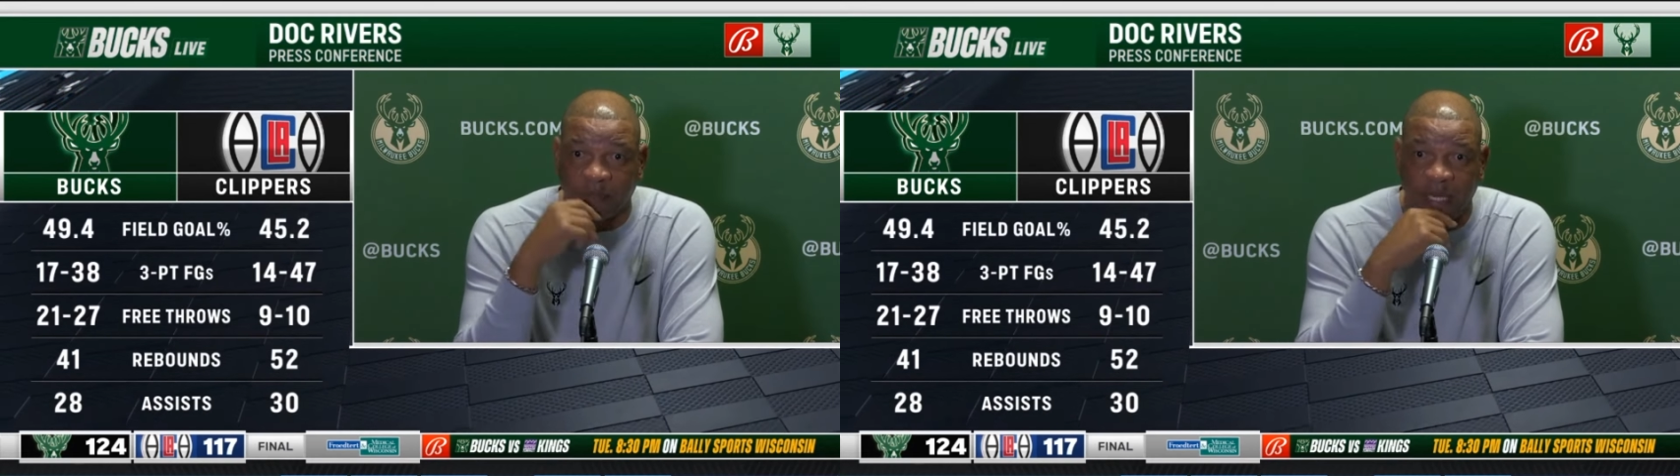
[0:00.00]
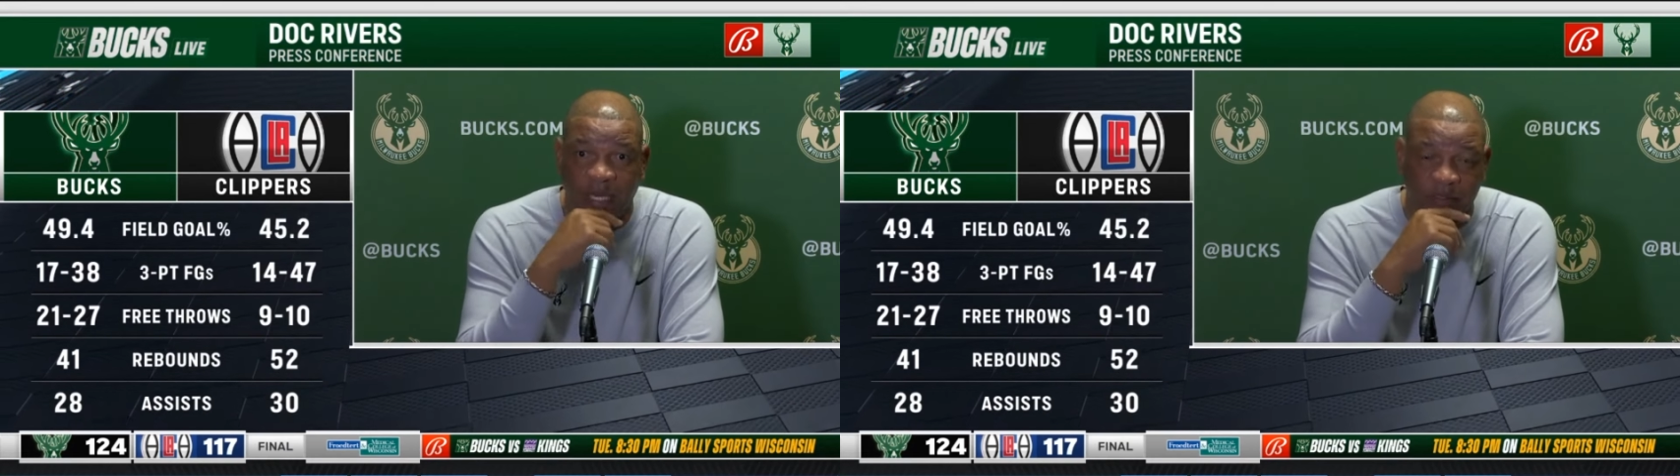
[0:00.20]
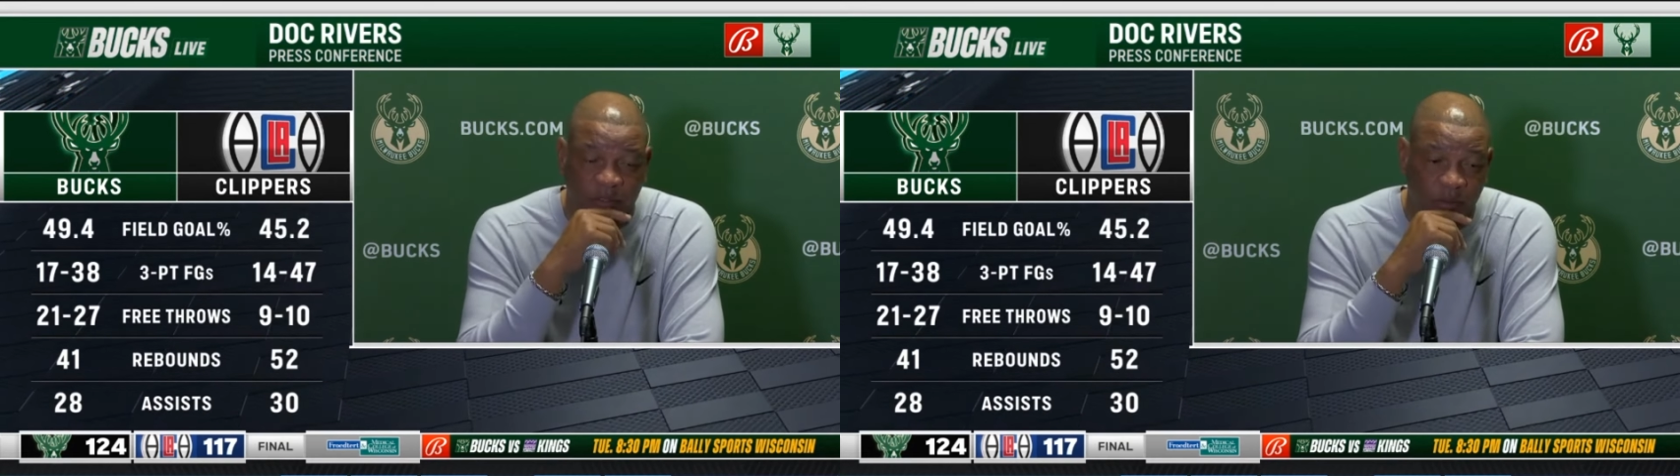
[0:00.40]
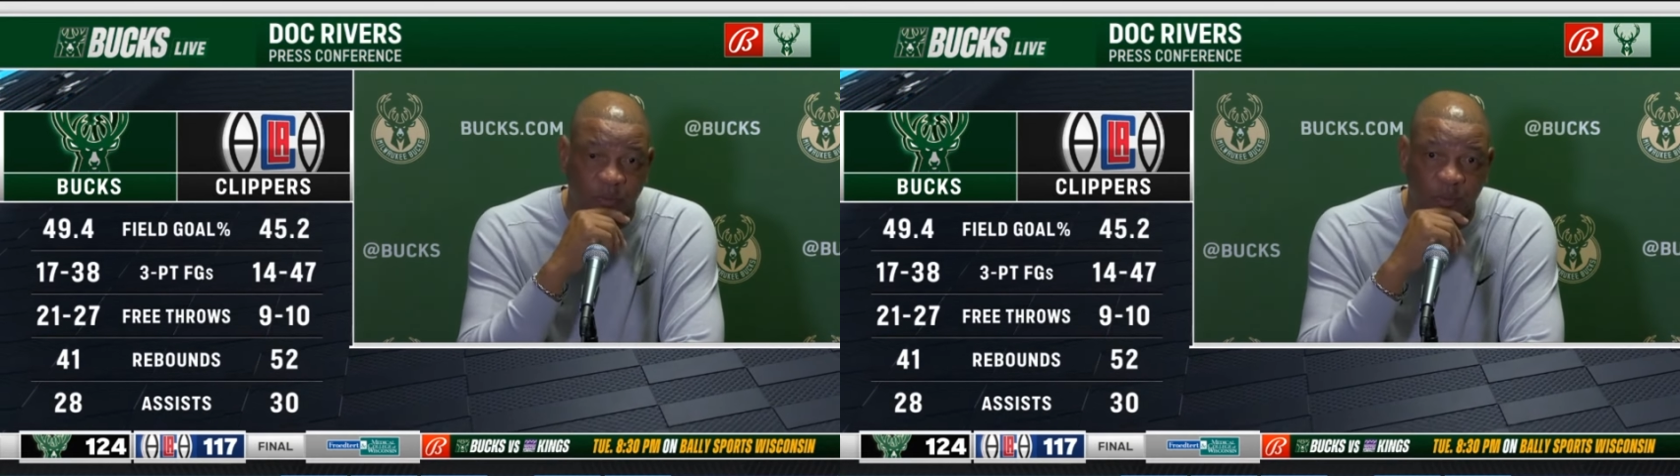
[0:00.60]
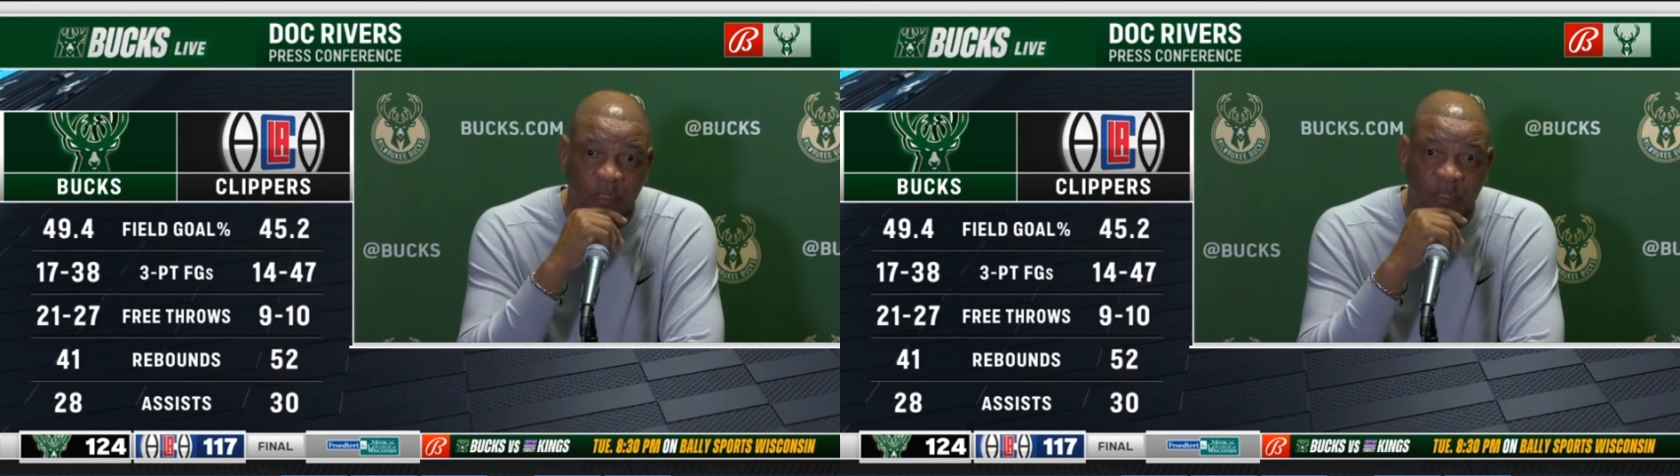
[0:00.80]
Pat, so it
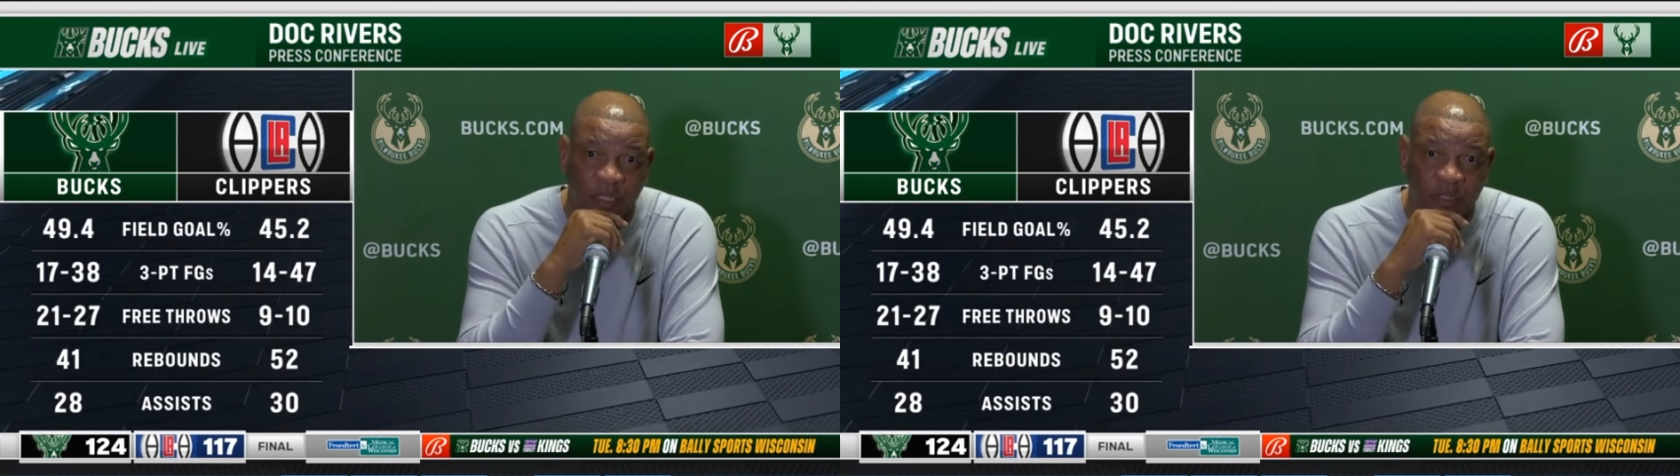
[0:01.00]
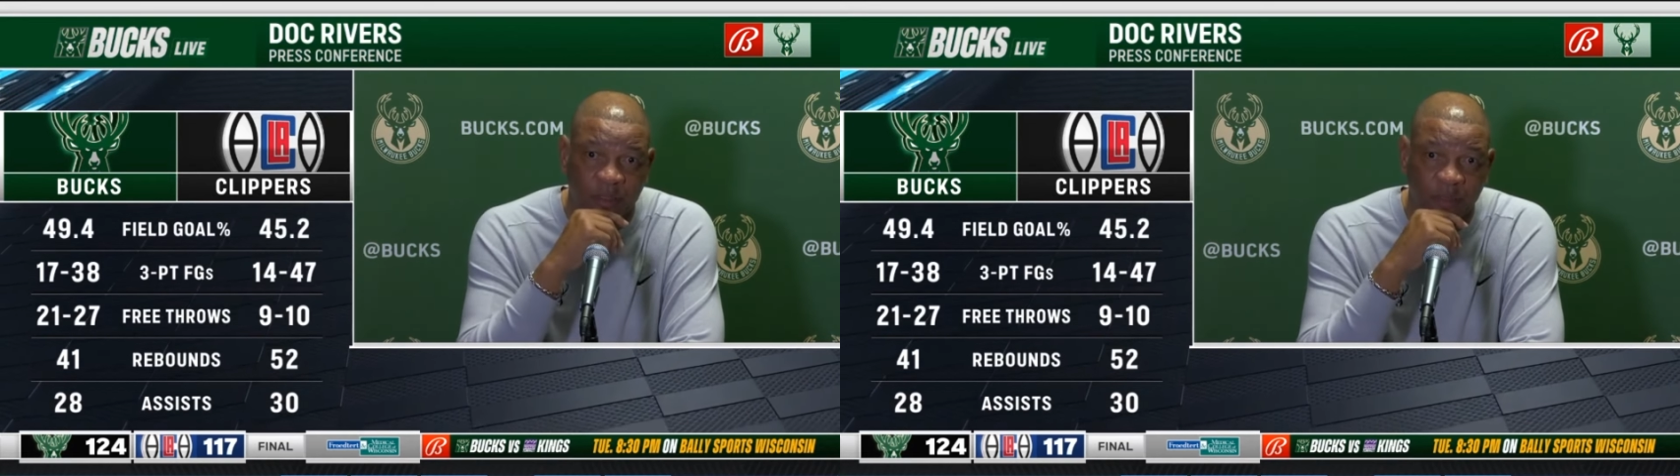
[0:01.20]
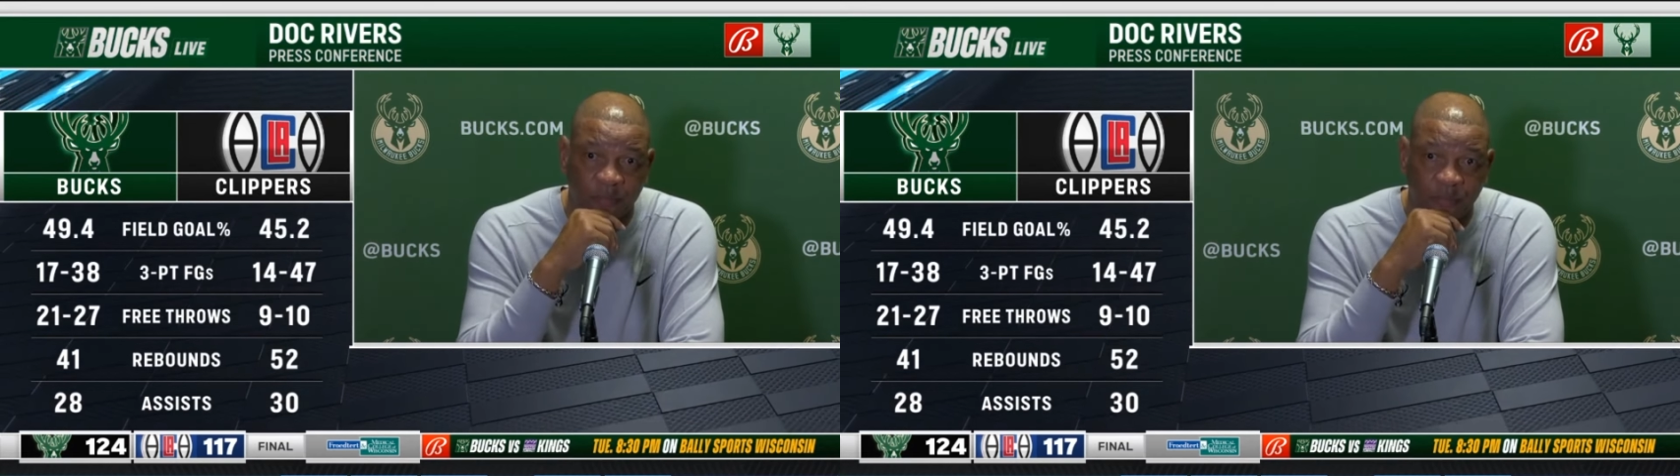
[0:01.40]
was really nice.